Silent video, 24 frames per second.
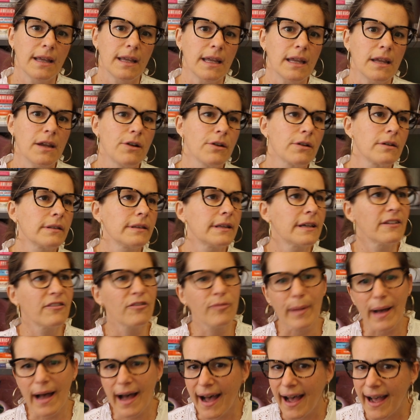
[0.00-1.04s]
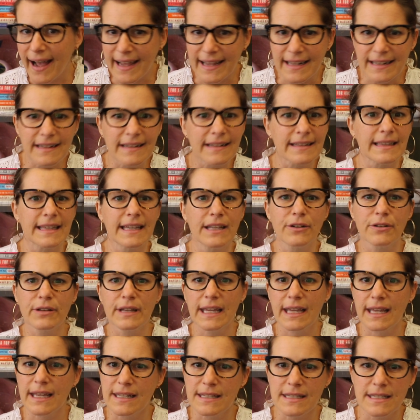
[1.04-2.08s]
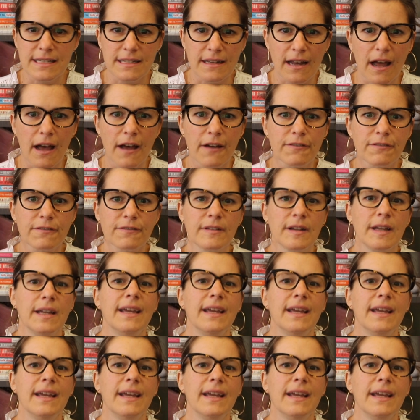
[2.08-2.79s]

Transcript: eager to leave behind the little kid stuff